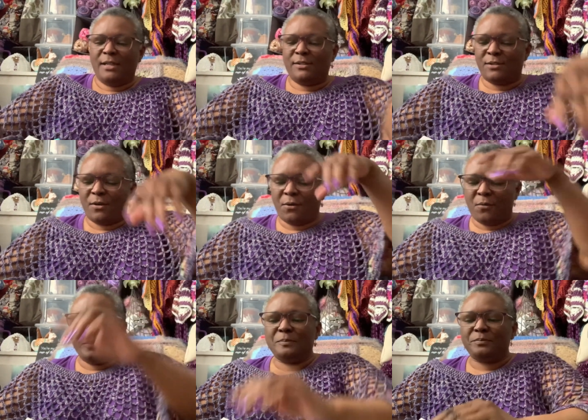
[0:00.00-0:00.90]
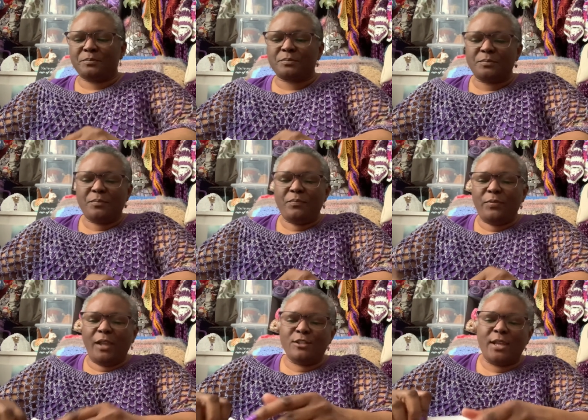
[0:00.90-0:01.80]
So
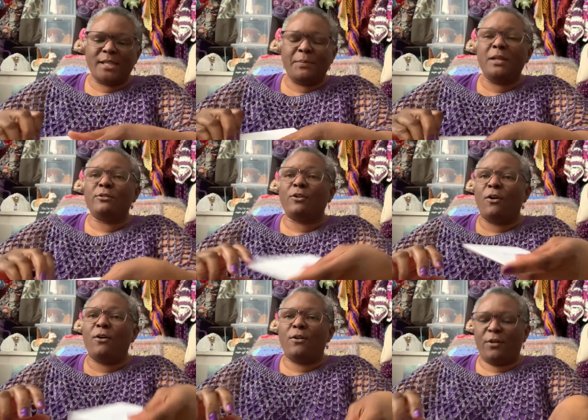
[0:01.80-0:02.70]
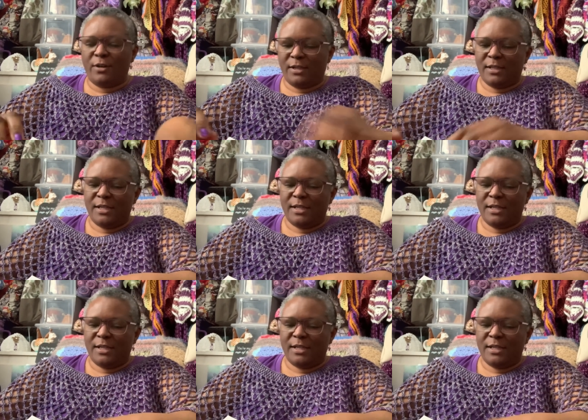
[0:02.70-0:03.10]
she has me a little card,